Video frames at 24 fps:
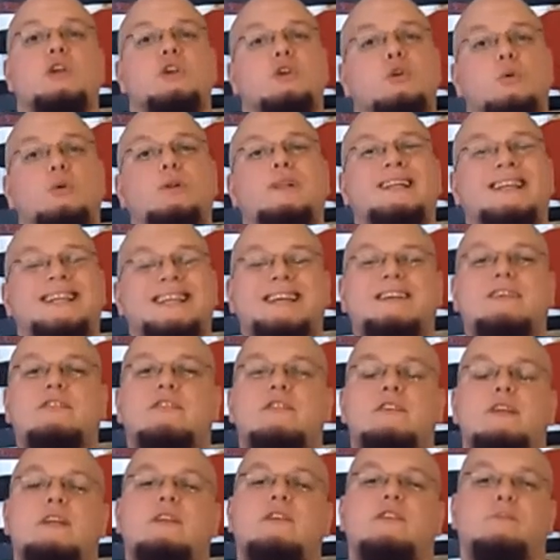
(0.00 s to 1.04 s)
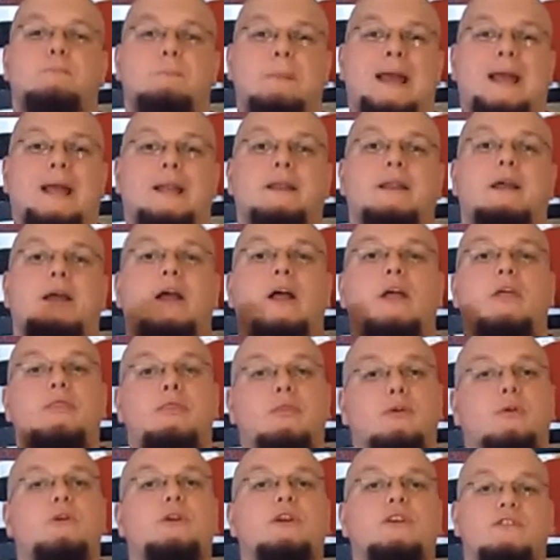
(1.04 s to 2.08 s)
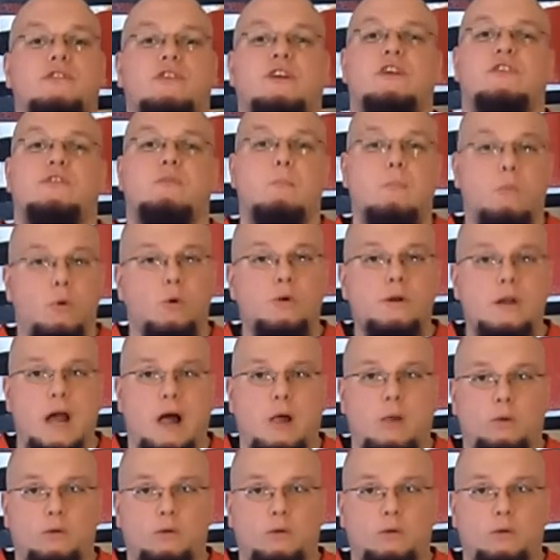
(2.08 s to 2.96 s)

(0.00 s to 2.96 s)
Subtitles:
you at least need to spend $36 more